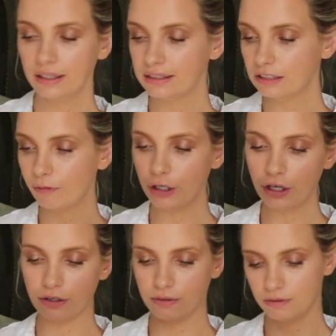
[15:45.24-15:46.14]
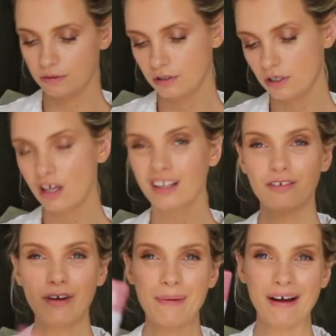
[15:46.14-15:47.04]
this is for you.
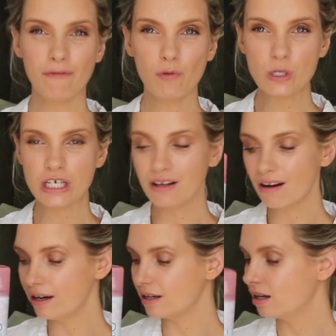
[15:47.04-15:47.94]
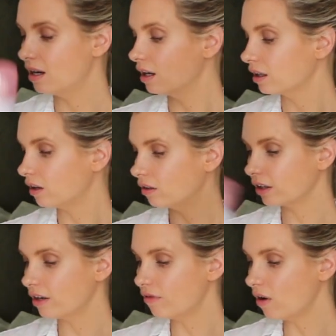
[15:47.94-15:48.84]
three pounds forty-nine. Can't
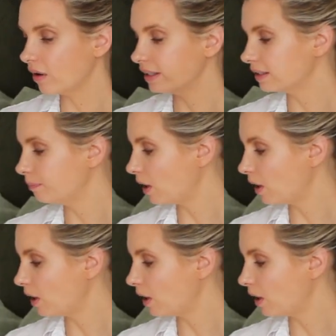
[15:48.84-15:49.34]
go wrong. It's the